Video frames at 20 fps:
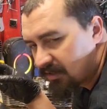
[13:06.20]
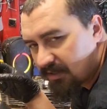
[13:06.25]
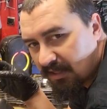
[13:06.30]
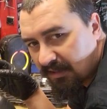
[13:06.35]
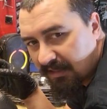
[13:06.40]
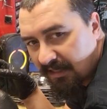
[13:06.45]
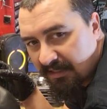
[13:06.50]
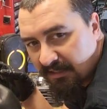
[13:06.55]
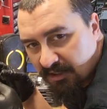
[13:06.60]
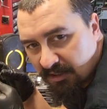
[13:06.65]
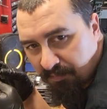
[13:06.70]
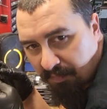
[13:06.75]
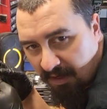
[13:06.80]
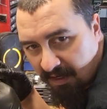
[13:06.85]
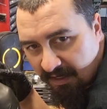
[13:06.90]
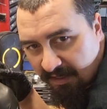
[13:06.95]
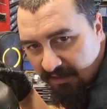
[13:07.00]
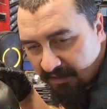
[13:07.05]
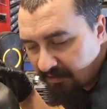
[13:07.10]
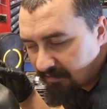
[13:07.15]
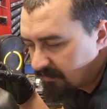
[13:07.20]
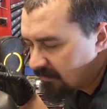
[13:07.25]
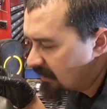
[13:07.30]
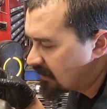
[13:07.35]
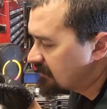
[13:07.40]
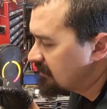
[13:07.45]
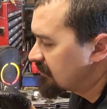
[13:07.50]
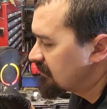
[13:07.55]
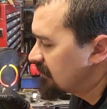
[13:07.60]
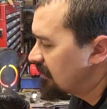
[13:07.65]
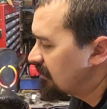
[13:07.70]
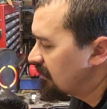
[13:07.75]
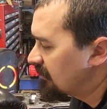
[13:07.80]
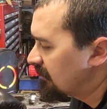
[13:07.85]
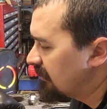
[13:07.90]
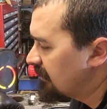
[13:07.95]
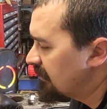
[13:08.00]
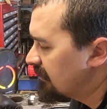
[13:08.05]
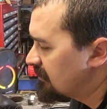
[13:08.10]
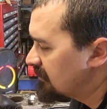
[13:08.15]
that they spun
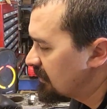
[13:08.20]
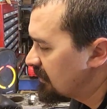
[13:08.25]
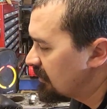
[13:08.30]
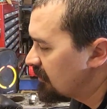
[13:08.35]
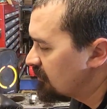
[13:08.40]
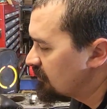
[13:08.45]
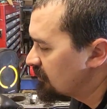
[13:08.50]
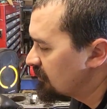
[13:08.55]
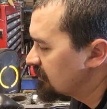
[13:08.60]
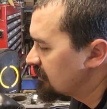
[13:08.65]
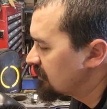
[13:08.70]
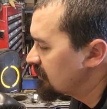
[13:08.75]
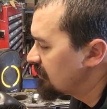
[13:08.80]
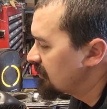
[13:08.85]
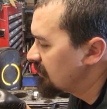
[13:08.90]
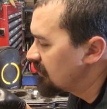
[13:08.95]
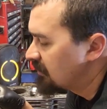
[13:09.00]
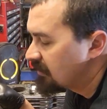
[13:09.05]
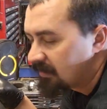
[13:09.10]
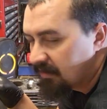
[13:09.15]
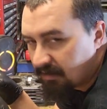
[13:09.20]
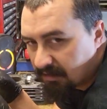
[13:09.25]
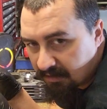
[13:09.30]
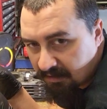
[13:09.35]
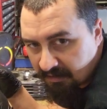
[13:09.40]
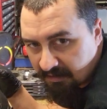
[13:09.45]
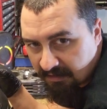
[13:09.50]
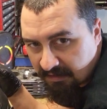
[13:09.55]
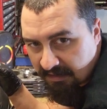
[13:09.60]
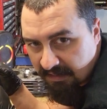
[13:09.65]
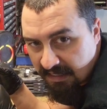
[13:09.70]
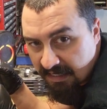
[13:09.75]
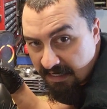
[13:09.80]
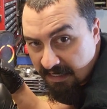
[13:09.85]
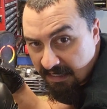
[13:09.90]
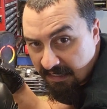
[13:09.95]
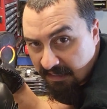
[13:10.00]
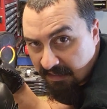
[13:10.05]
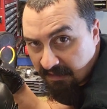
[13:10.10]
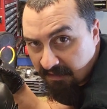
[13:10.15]
necessarily as they are just
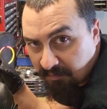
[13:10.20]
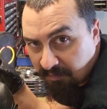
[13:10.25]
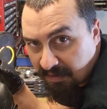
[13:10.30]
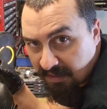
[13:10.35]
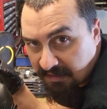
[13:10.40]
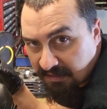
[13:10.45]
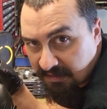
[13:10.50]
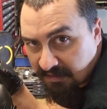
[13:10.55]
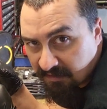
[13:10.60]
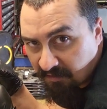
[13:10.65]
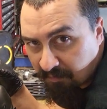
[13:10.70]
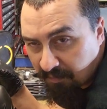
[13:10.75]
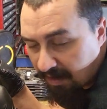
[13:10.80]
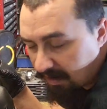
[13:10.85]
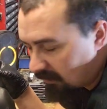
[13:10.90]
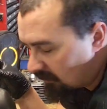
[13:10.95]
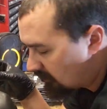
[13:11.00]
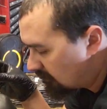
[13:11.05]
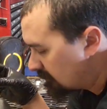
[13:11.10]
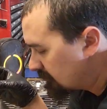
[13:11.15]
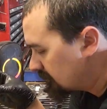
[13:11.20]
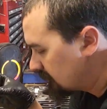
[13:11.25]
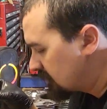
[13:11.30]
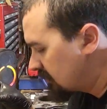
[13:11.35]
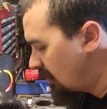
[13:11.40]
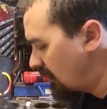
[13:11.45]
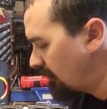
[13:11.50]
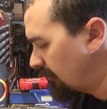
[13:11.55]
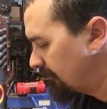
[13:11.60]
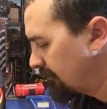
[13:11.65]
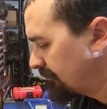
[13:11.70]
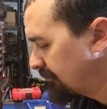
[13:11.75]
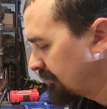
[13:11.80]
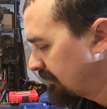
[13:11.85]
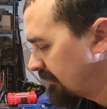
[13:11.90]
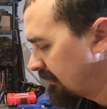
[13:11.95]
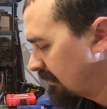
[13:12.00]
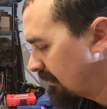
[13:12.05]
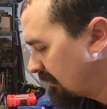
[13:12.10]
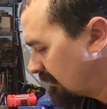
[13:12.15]
eating pieces of metal. So
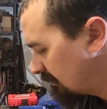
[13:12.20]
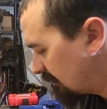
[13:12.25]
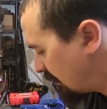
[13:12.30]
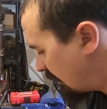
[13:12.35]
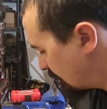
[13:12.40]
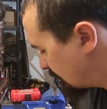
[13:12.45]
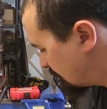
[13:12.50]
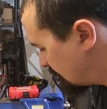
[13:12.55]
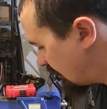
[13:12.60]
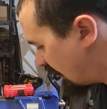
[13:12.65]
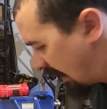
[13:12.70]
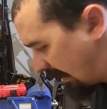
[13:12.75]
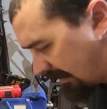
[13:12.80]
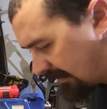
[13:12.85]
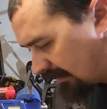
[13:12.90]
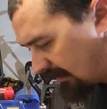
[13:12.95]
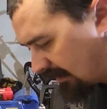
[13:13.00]
that's that.